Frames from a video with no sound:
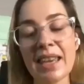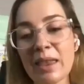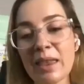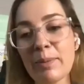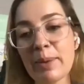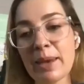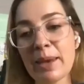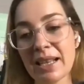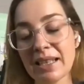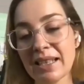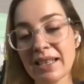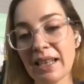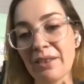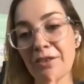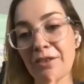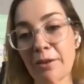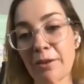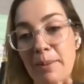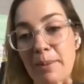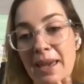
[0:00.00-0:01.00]
think the biggest
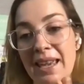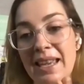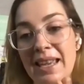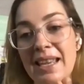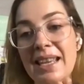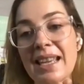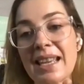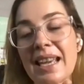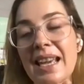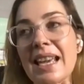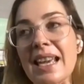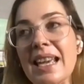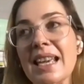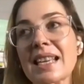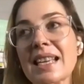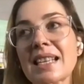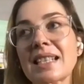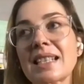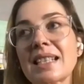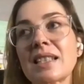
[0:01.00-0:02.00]
thing for me
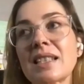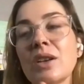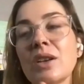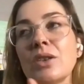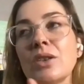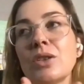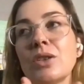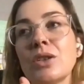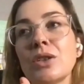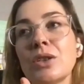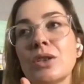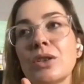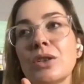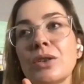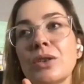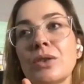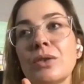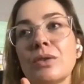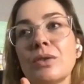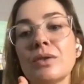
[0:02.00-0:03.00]
is
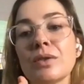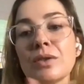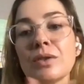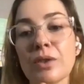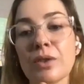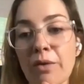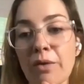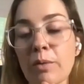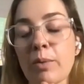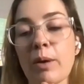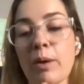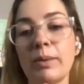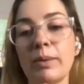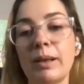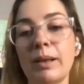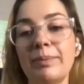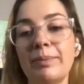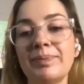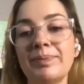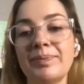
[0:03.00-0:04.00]
to solve a
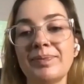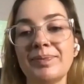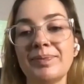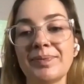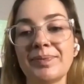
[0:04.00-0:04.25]
problem.